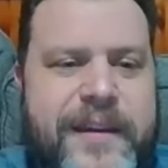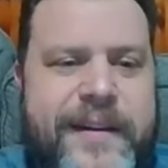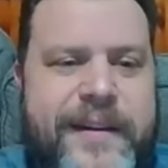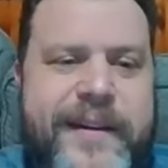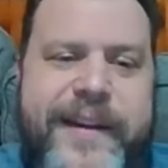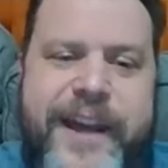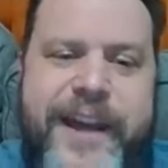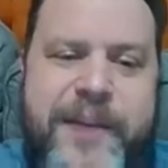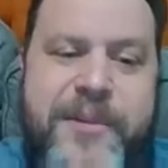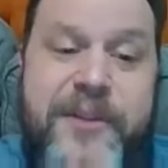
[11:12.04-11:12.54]

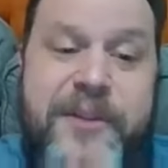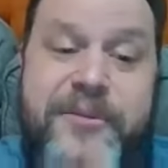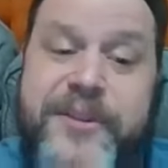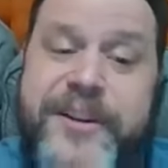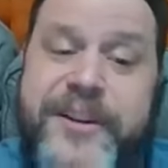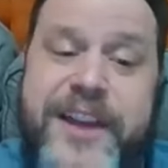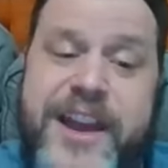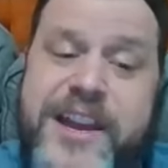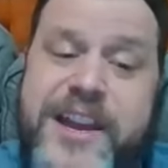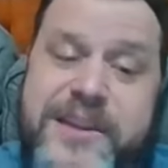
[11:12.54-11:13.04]
How about for
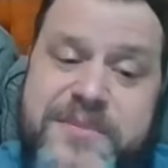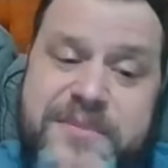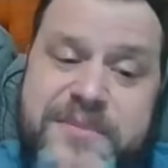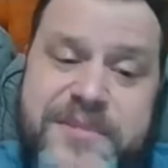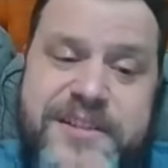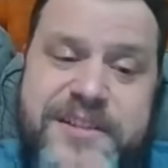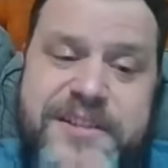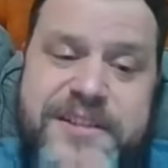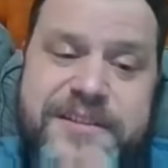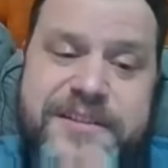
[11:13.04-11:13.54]

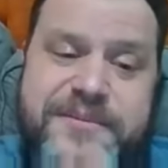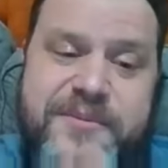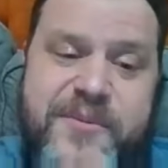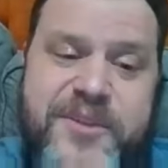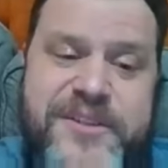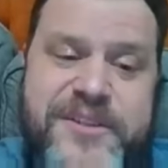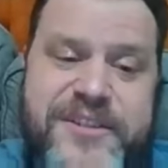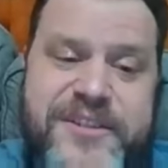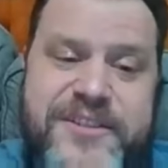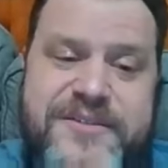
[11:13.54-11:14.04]
games?
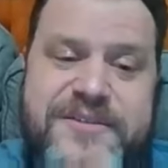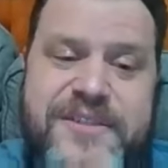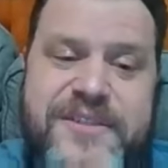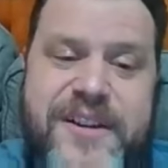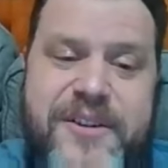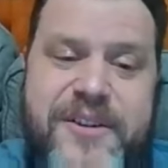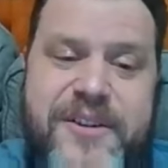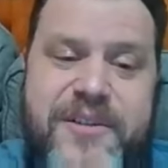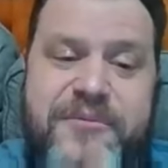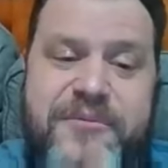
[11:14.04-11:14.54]
What do you
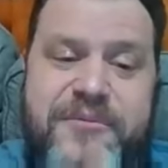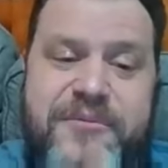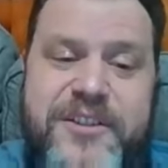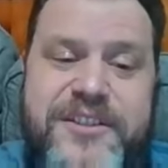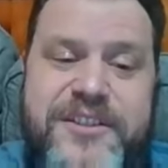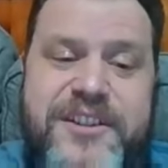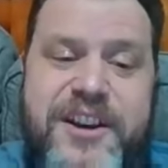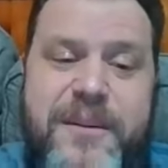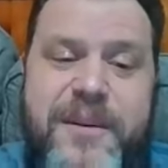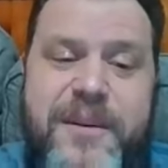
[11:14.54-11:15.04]
know of
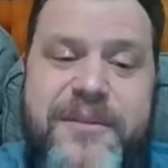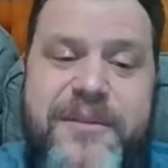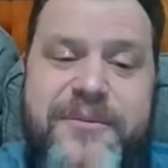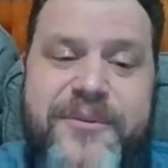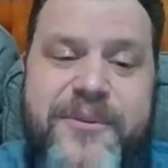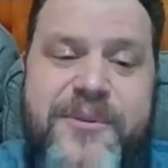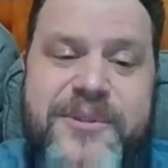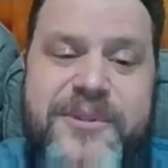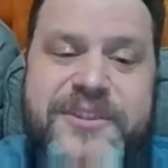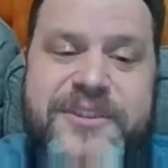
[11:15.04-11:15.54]
what's coming
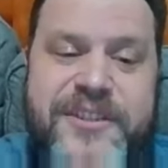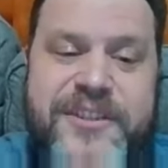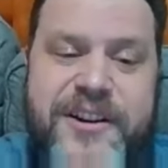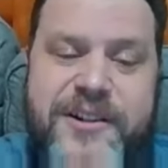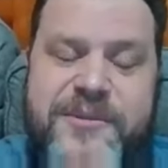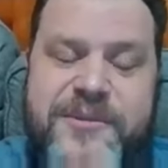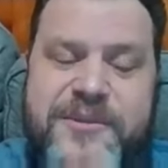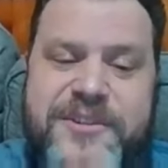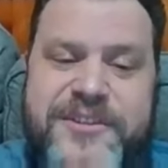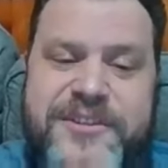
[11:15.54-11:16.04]
for
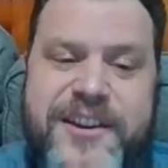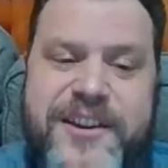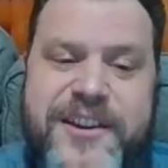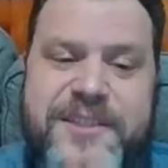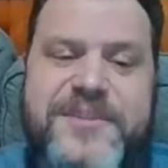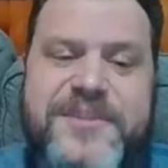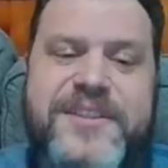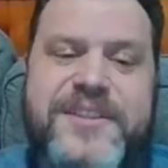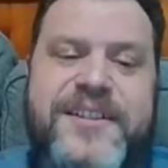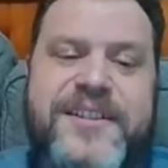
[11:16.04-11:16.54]
Star Wars
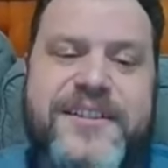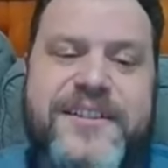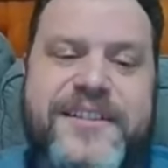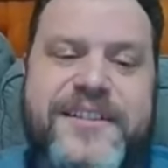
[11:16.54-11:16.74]
games here?